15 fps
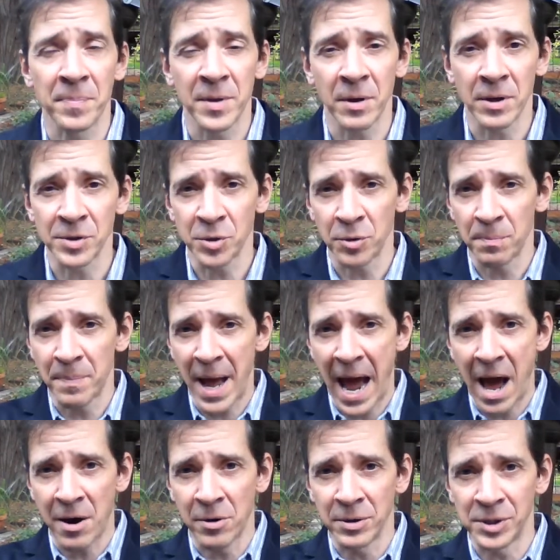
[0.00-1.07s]
a certain
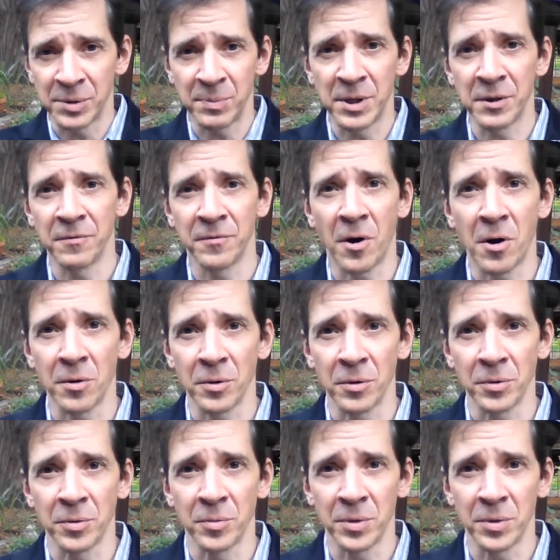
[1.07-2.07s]
pattern is being followed